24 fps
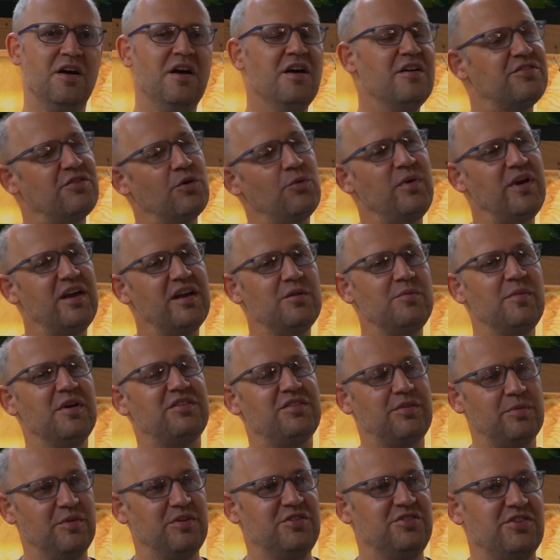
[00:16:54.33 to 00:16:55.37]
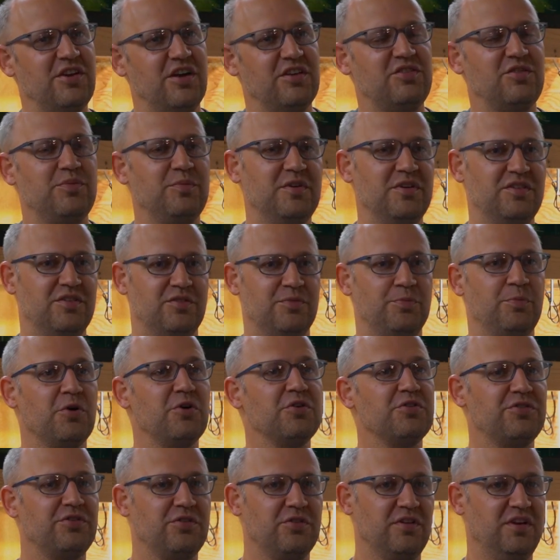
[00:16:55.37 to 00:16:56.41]
So we had to make some adjustments
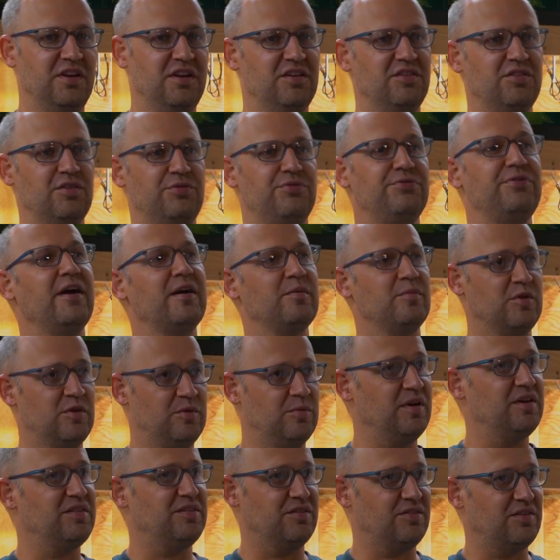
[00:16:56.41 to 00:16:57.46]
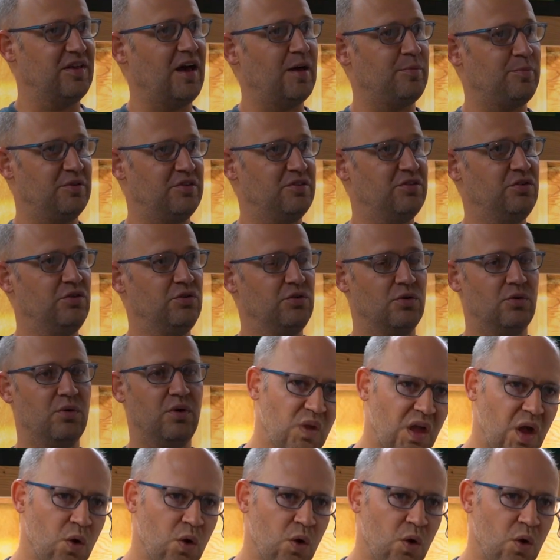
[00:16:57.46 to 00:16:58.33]
personally and as a family to make this happen too.